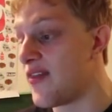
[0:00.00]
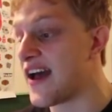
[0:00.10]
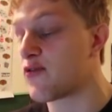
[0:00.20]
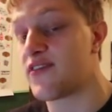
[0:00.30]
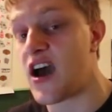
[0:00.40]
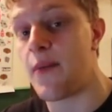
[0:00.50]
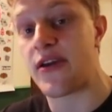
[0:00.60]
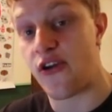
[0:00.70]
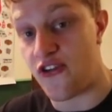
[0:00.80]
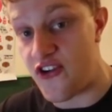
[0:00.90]
and that's when
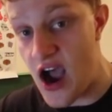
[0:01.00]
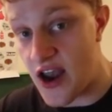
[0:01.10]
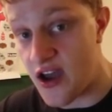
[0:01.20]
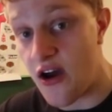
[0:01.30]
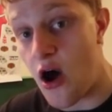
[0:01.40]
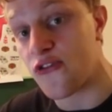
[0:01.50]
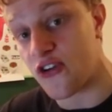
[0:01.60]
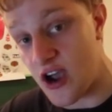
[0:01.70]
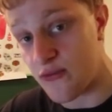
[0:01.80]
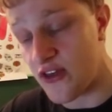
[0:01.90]
Tommy Christiana
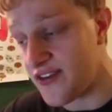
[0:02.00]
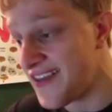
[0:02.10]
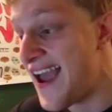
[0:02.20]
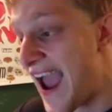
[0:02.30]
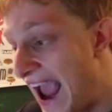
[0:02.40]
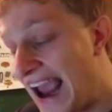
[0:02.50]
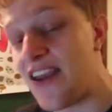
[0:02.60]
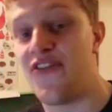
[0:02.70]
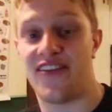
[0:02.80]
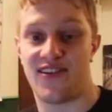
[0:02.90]
also comes with us,
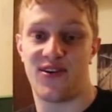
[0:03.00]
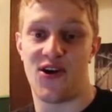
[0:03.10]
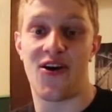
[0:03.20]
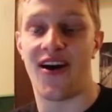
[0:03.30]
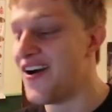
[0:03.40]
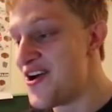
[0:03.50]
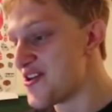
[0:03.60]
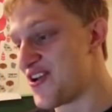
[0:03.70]
and Vincent Goderna.